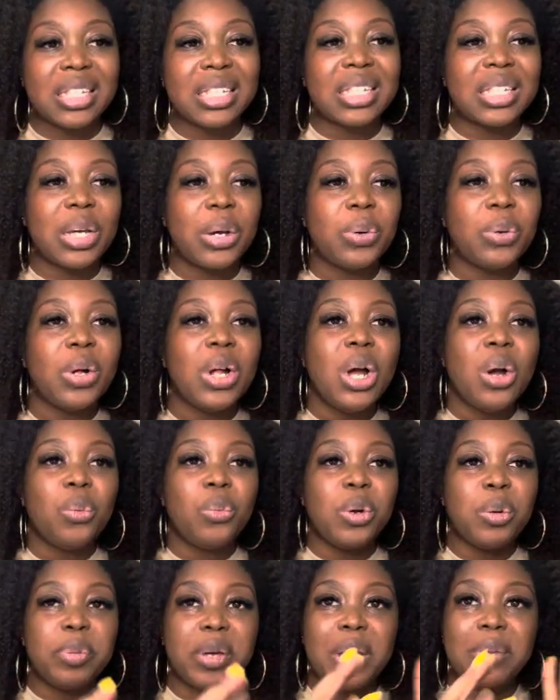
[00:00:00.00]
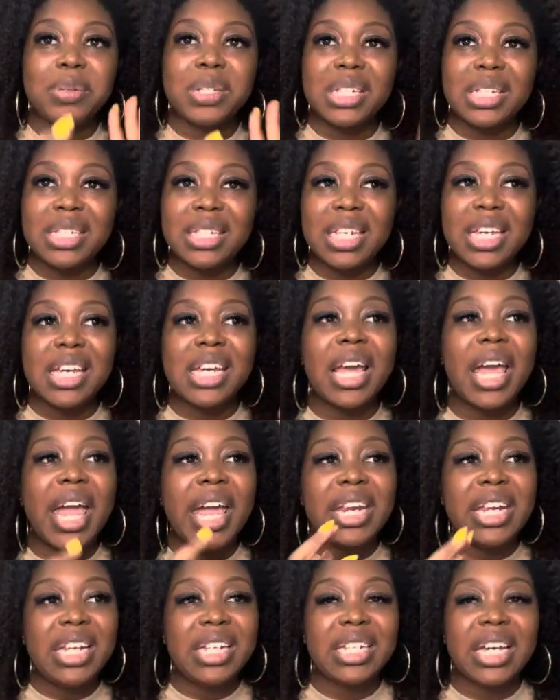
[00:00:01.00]
So we'll be able to see
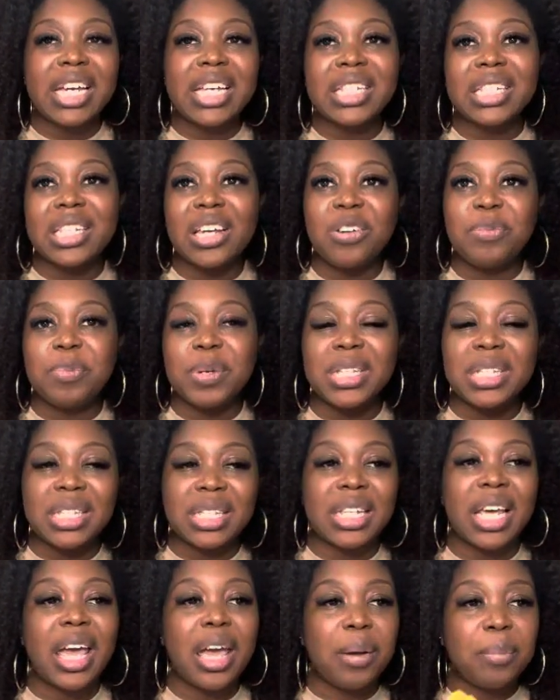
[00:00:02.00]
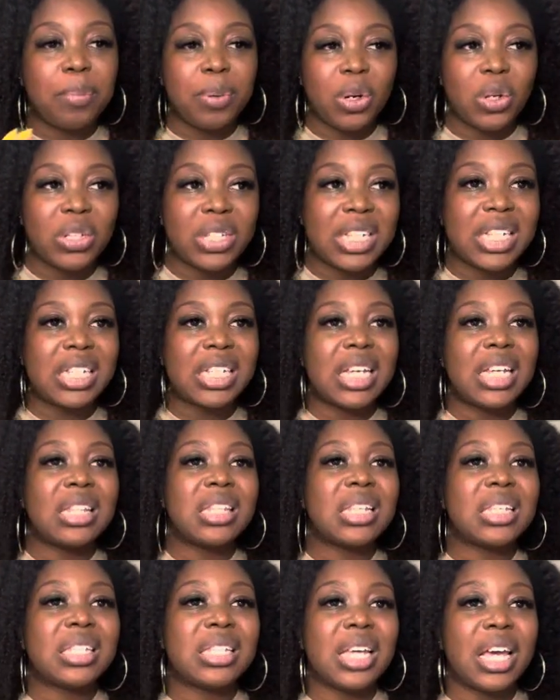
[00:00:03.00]
any dates that have been set plotted in
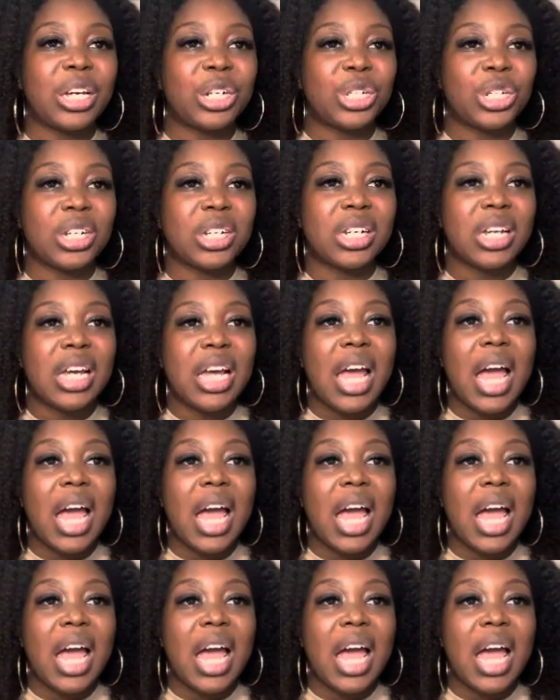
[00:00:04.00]
this section.